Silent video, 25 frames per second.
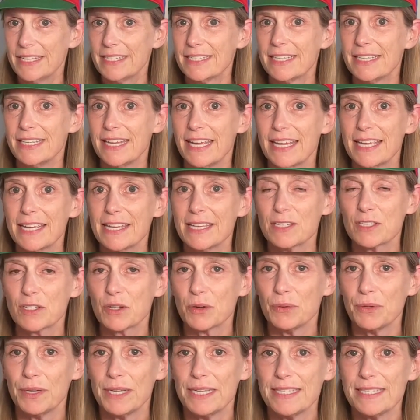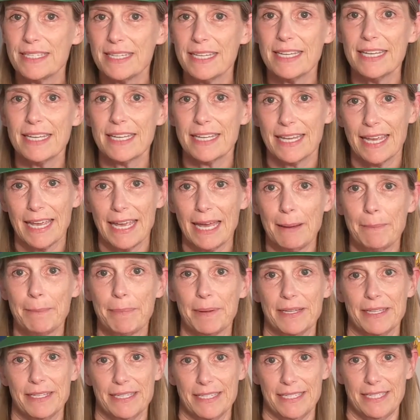Today is Crazy Cap
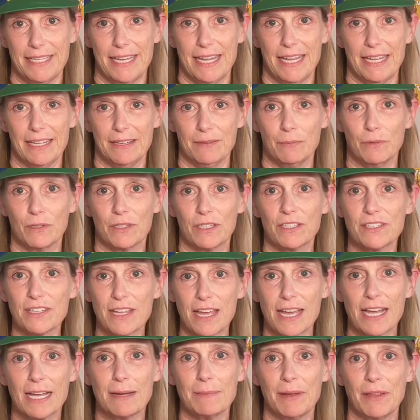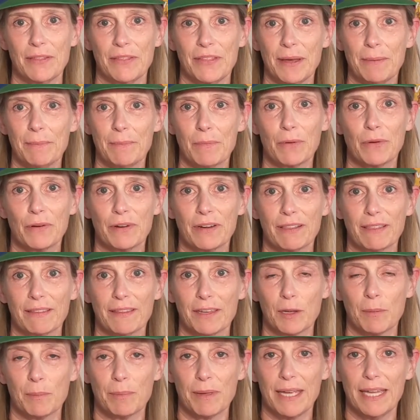Day. We're going to talk about that more in a
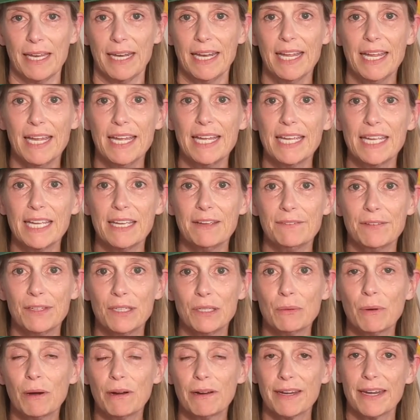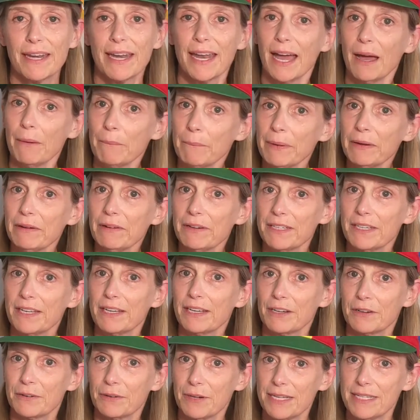little bit. If you are not wearing
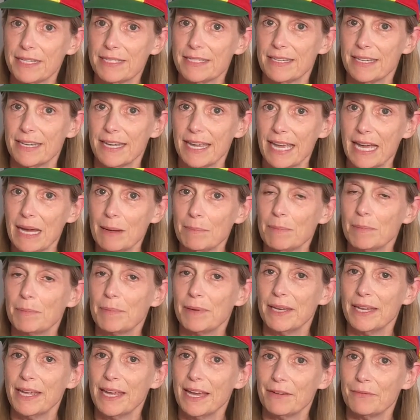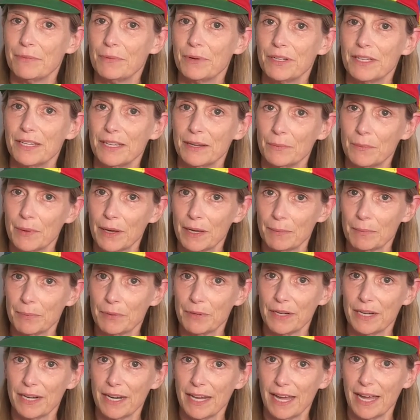a crazy cap but have one and want to
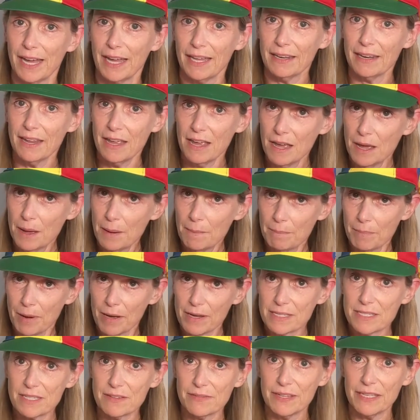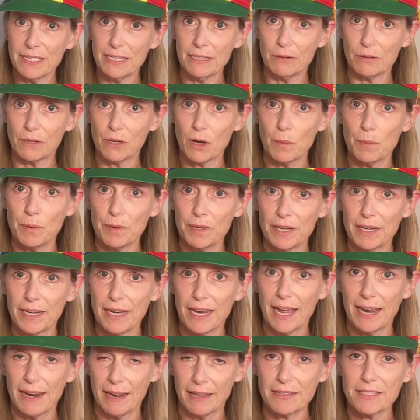put it on, pause the video. Go put it
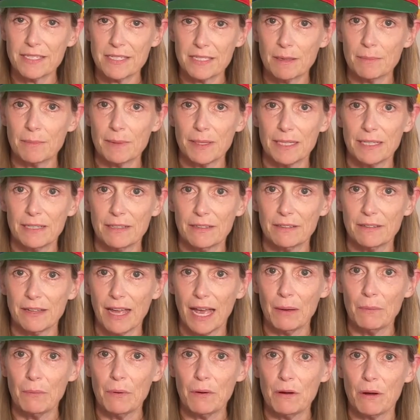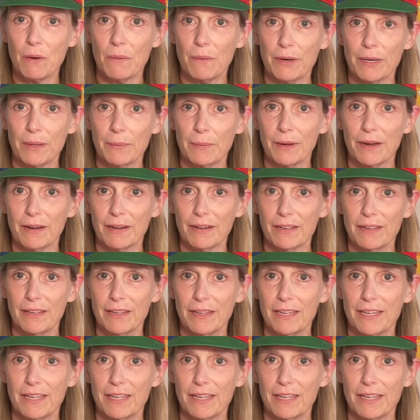on. I'll still be here. I won't go anywhere.